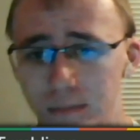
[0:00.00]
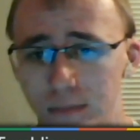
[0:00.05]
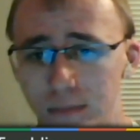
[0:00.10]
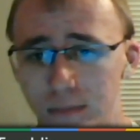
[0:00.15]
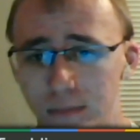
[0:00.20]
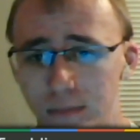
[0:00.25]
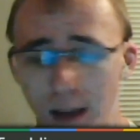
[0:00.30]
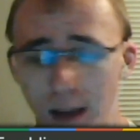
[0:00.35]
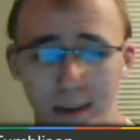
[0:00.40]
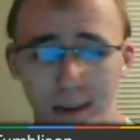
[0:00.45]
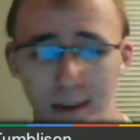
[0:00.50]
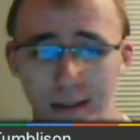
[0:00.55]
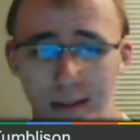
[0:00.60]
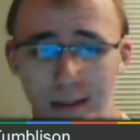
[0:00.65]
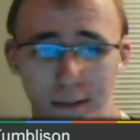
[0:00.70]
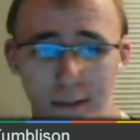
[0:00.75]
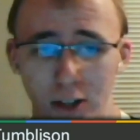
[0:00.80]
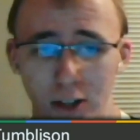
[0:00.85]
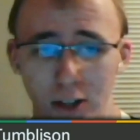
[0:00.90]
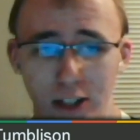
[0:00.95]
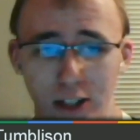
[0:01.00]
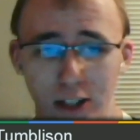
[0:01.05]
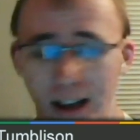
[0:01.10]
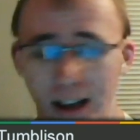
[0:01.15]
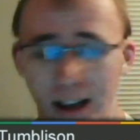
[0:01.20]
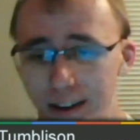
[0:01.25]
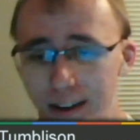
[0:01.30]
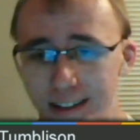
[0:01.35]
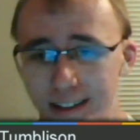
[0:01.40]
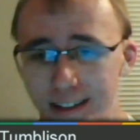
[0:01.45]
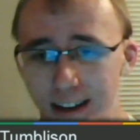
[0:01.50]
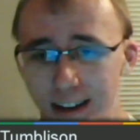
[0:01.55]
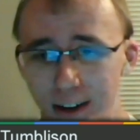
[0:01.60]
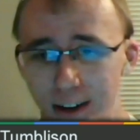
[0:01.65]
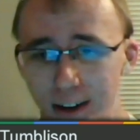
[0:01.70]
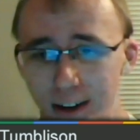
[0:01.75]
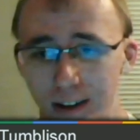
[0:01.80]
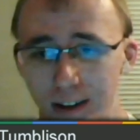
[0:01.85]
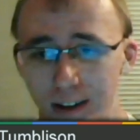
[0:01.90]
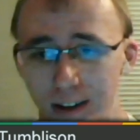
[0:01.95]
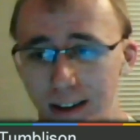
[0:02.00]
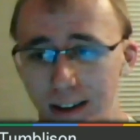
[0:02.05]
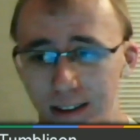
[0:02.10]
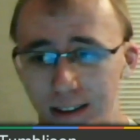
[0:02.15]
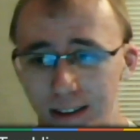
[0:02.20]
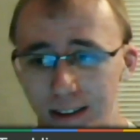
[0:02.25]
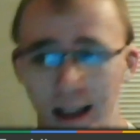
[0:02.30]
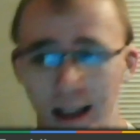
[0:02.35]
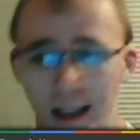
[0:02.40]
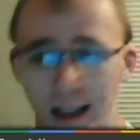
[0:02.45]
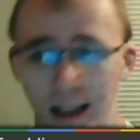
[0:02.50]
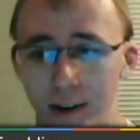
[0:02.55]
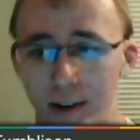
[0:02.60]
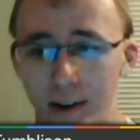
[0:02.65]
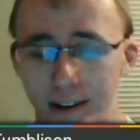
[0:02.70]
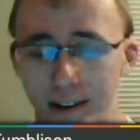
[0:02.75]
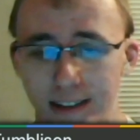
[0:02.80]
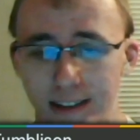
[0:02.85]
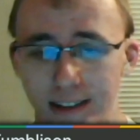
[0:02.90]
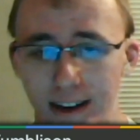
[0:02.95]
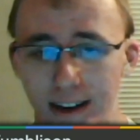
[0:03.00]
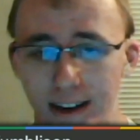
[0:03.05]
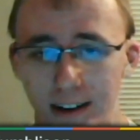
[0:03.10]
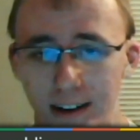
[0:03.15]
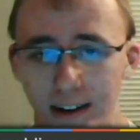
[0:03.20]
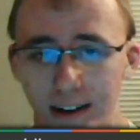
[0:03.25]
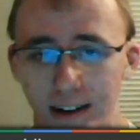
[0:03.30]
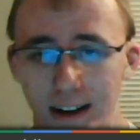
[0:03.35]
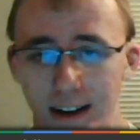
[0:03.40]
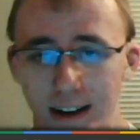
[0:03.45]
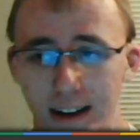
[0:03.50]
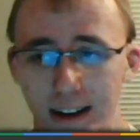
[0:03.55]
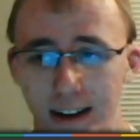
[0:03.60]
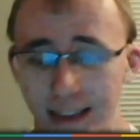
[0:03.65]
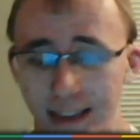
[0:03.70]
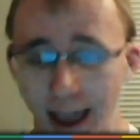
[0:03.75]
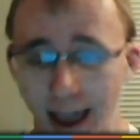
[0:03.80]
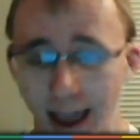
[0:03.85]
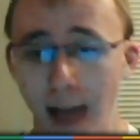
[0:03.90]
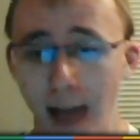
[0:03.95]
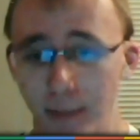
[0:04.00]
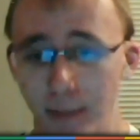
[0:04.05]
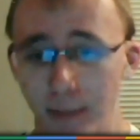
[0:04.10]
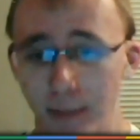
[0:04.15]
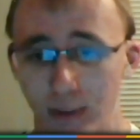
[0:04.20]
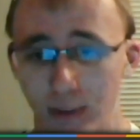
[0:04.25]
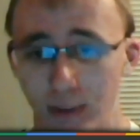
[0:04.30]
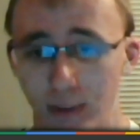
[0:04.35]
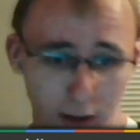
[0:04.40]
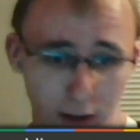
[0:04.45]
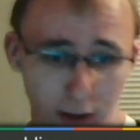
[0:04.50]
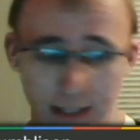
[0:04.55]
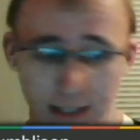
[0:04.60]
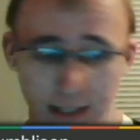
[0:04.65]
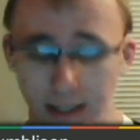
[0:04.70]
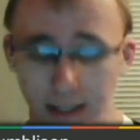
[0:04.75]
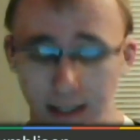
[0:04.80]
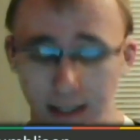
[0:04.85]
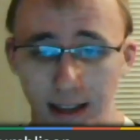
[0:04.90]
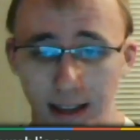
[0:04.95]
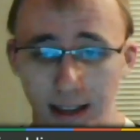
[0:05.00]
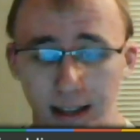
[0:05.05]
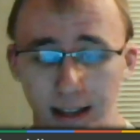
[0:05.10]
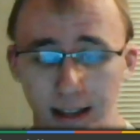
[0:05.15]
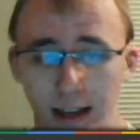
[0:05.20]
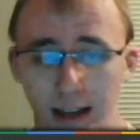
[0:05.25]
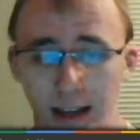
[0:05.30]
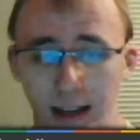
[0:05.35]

I mean, the functionality's there, the library's there, the app is slick.